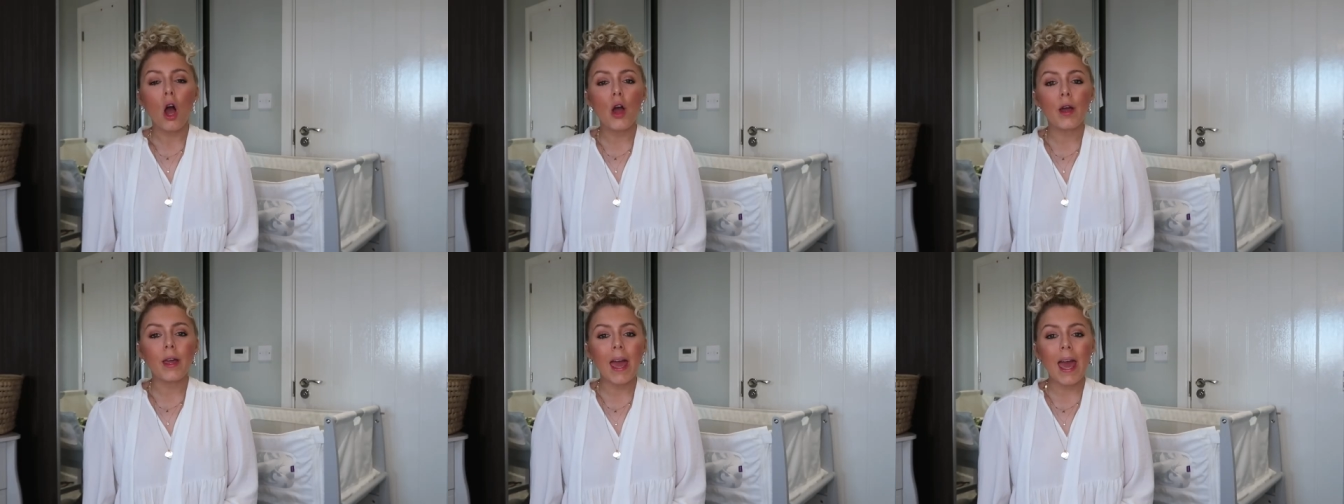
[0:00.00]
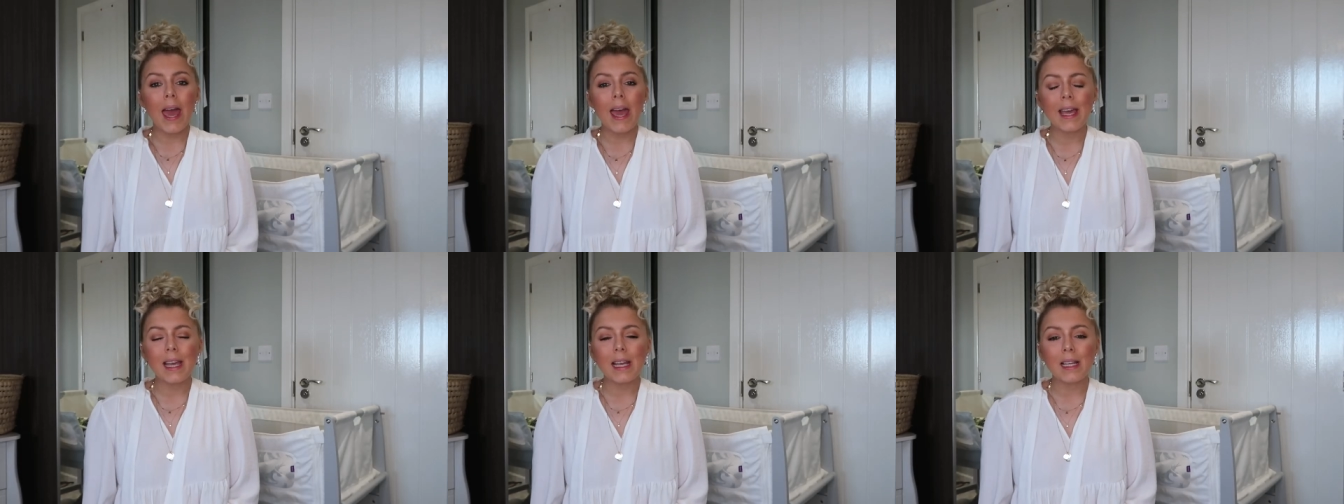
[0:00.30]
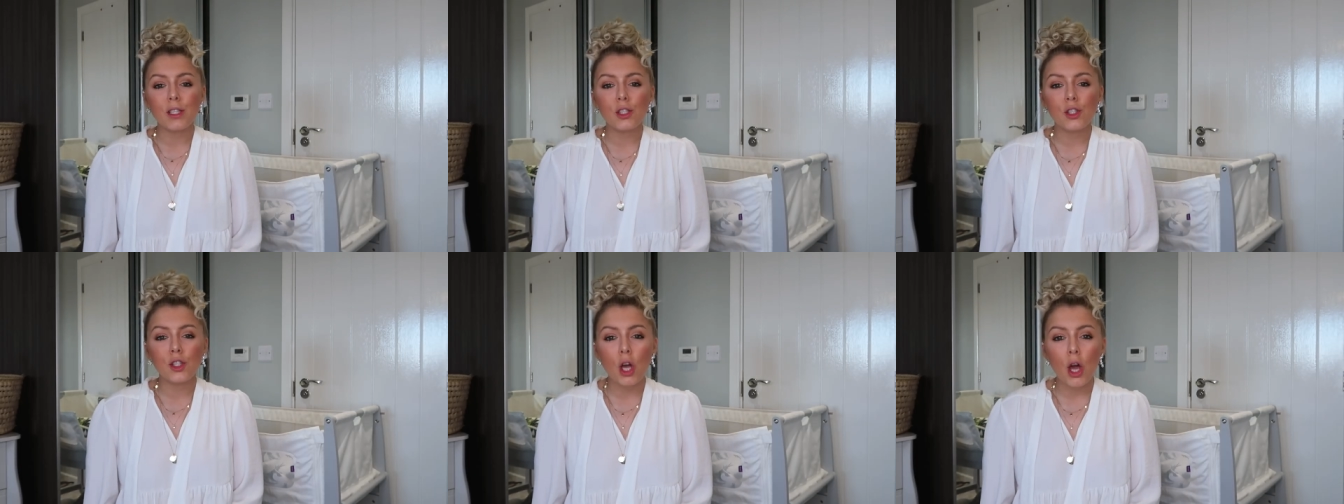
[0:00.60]
Okay,
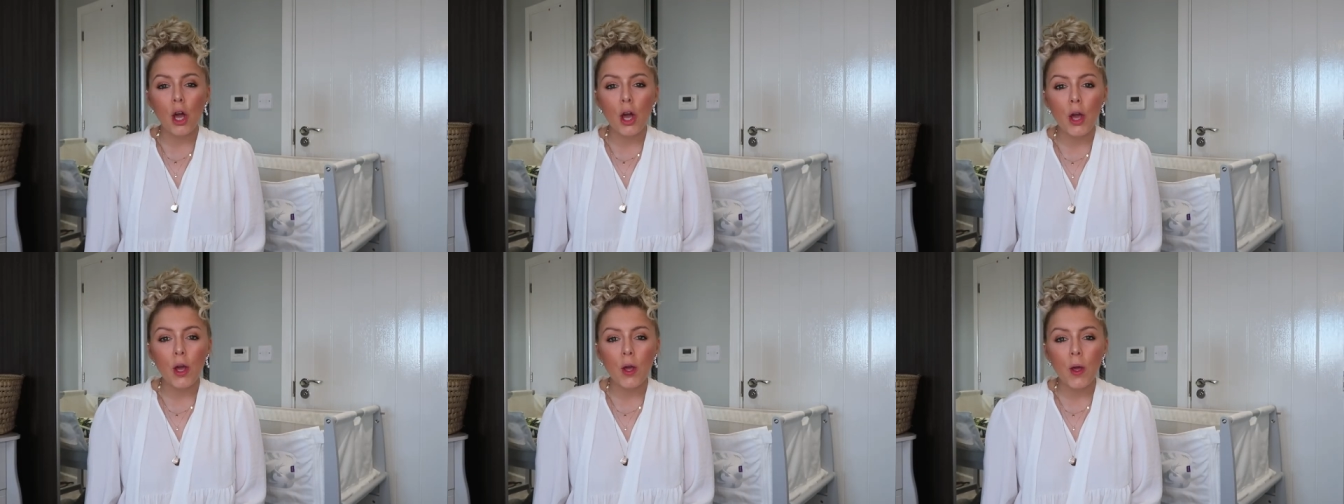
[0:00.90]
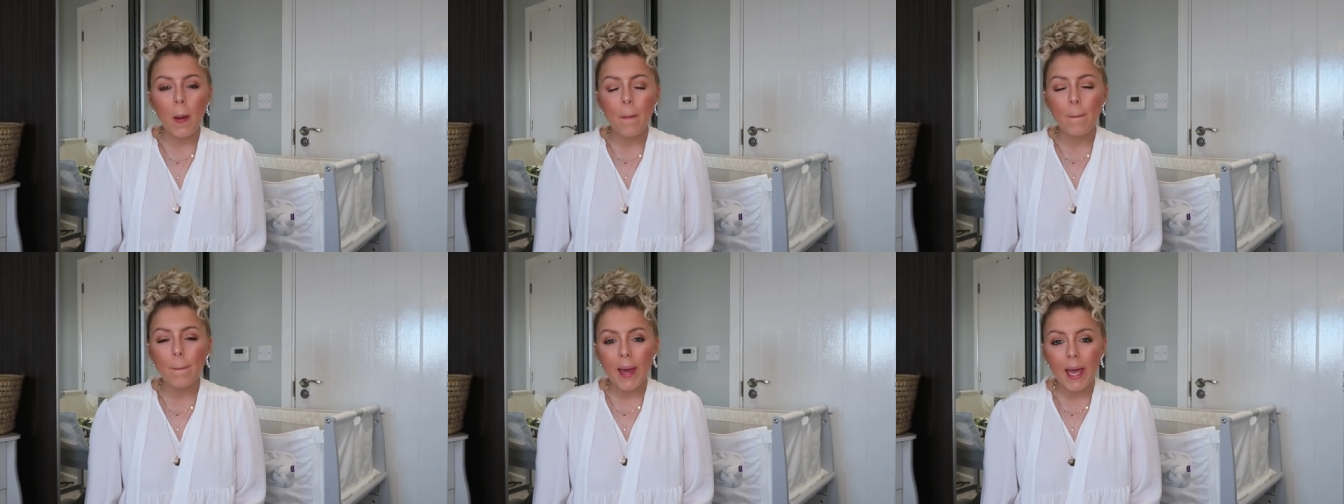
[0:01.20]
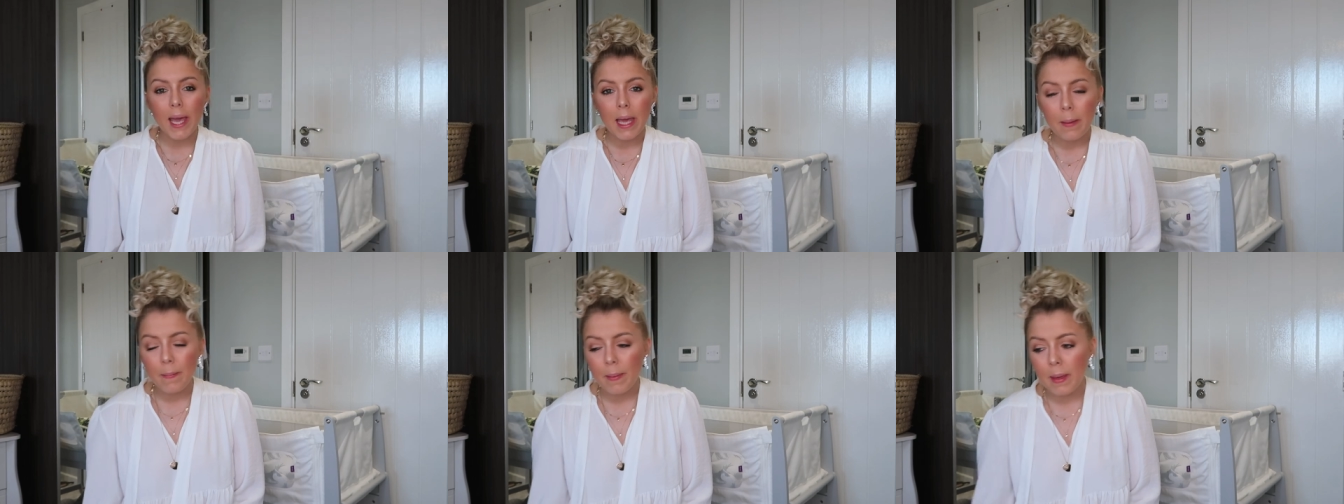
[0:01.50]
so
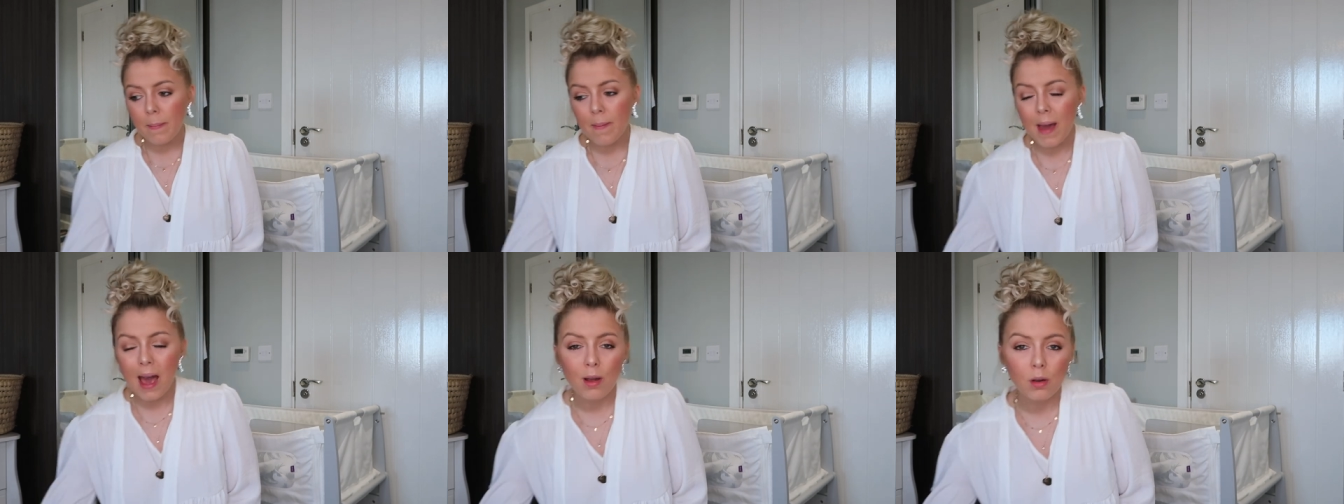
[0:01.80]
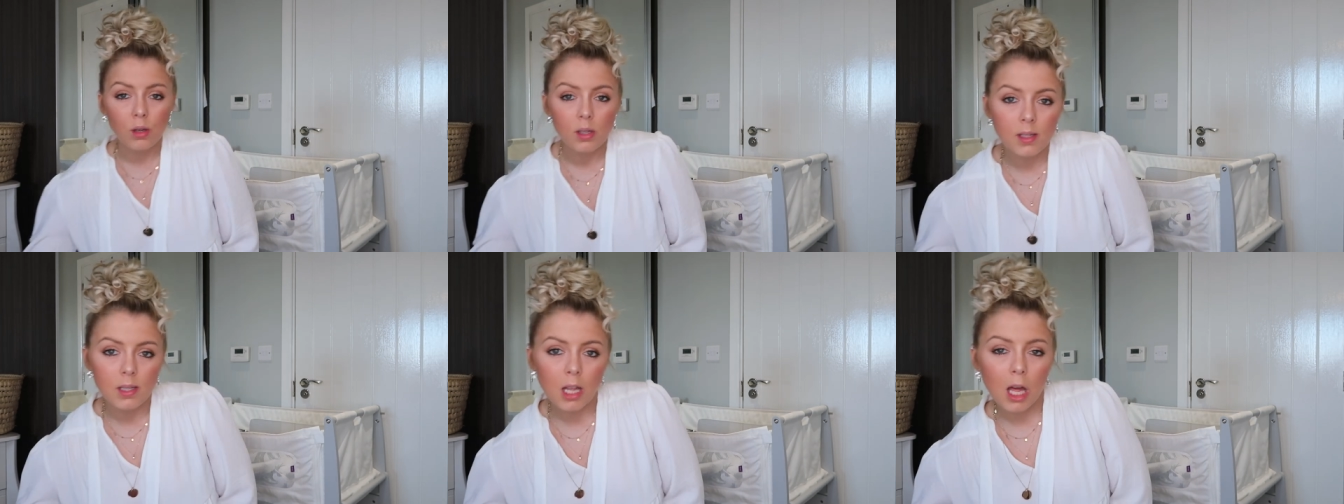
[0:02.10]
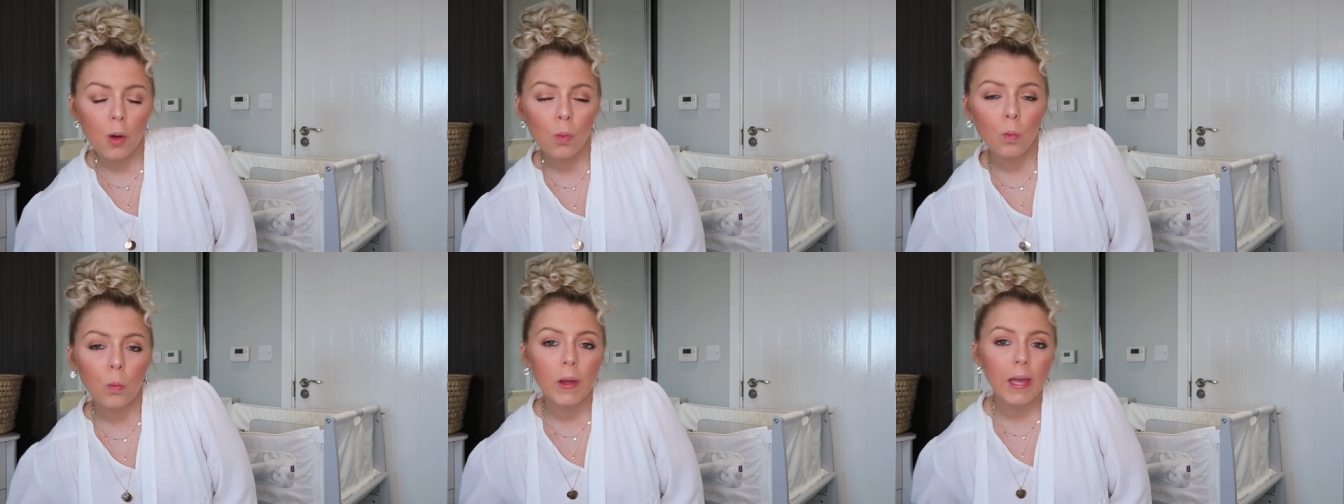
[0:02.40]
Baby
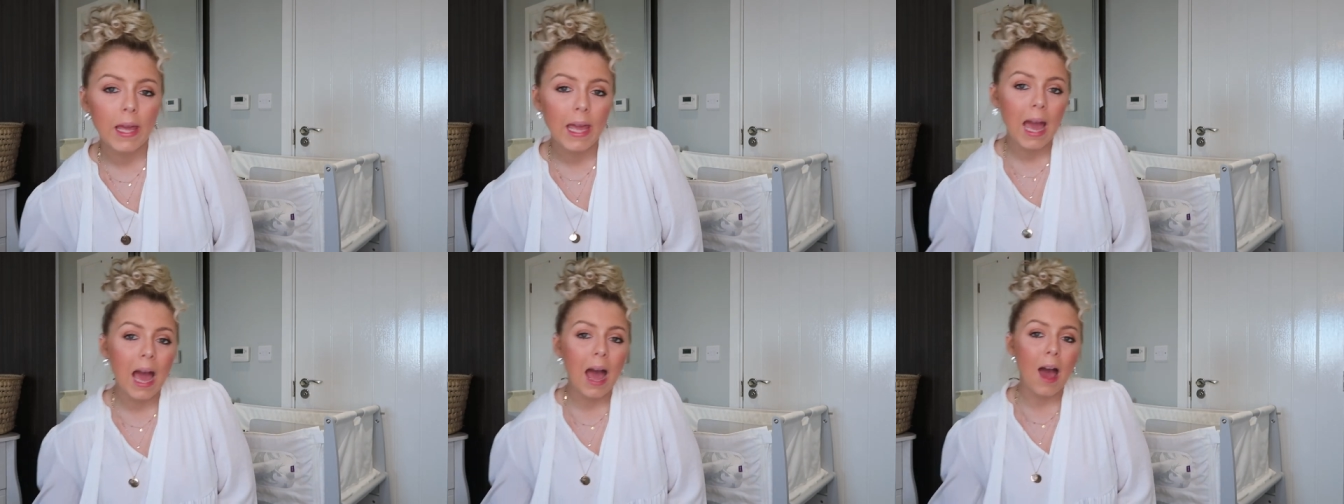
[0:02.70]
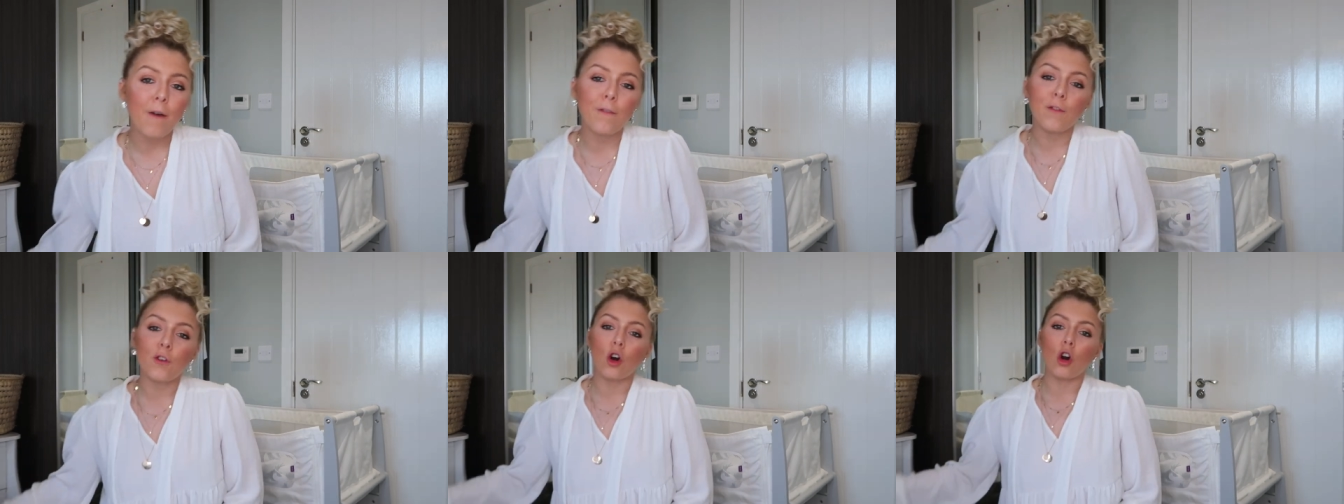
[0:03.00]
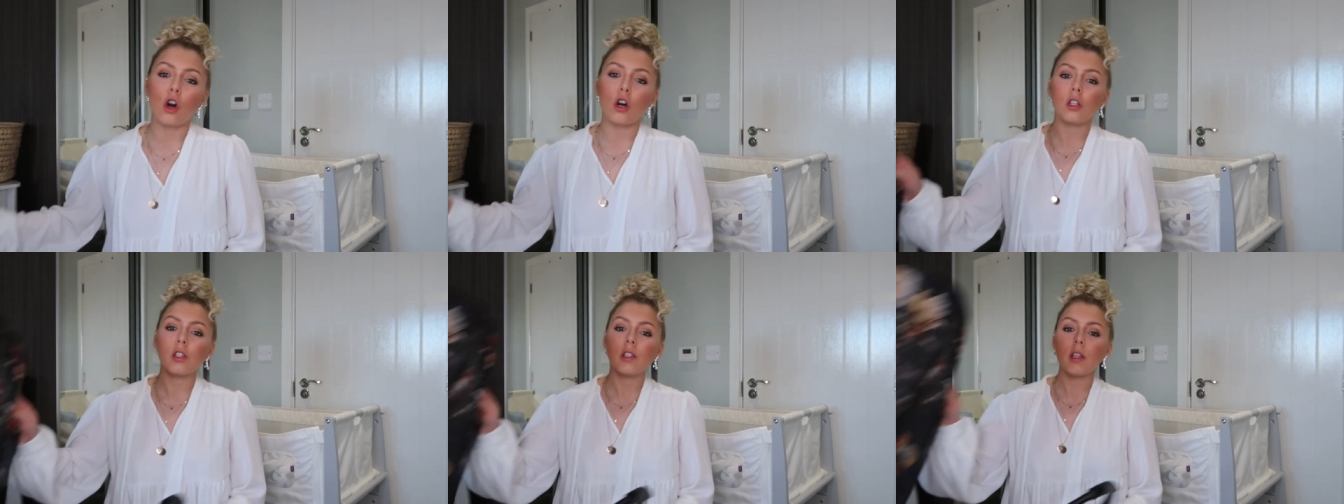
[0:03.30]
Bouncer. We have
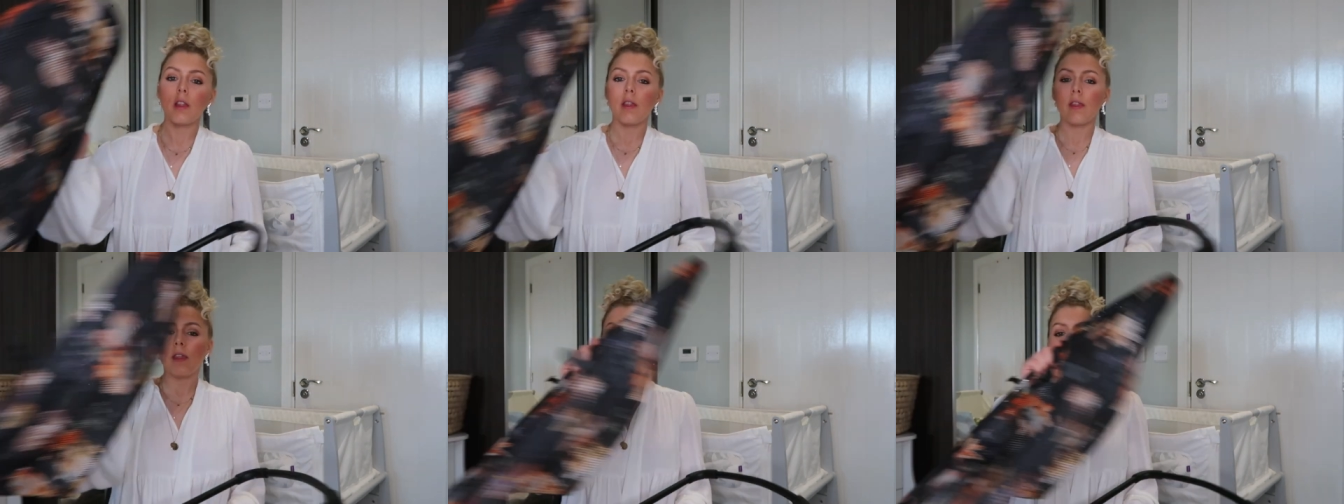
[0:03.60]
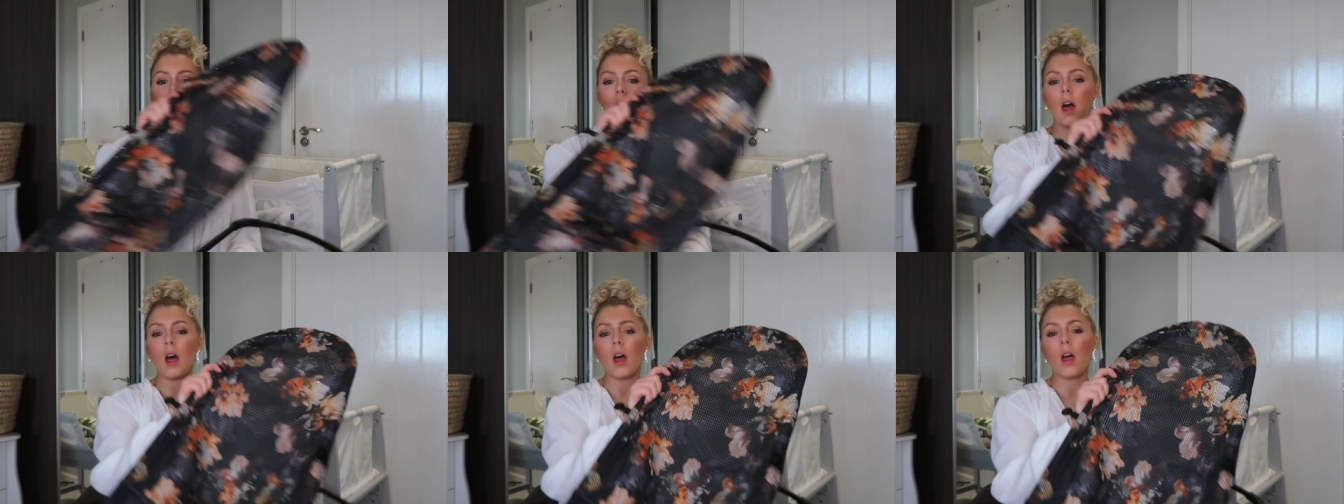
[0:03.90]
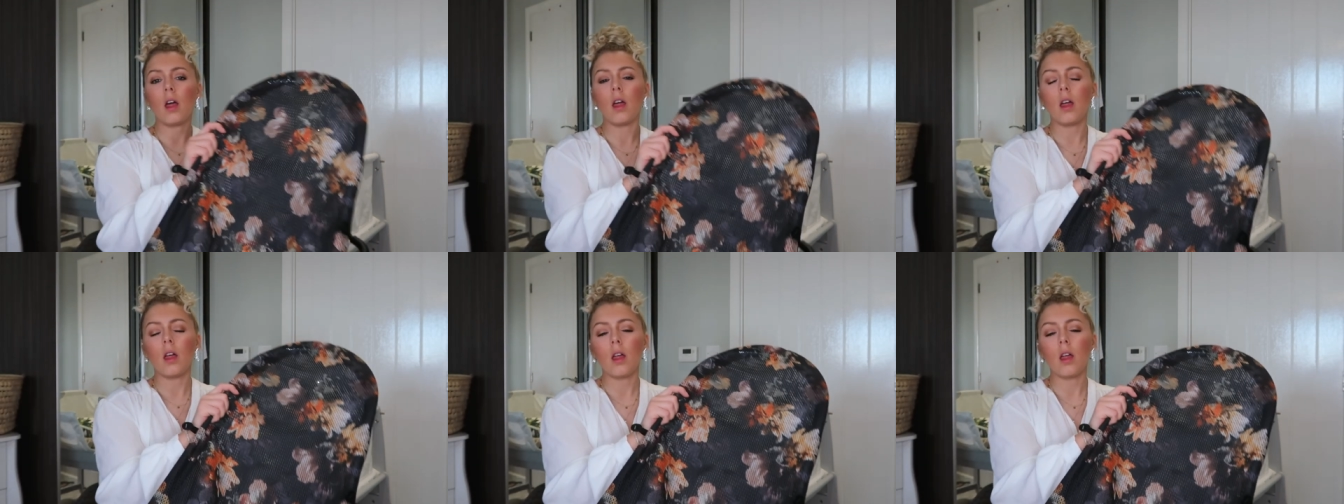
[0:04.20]
got the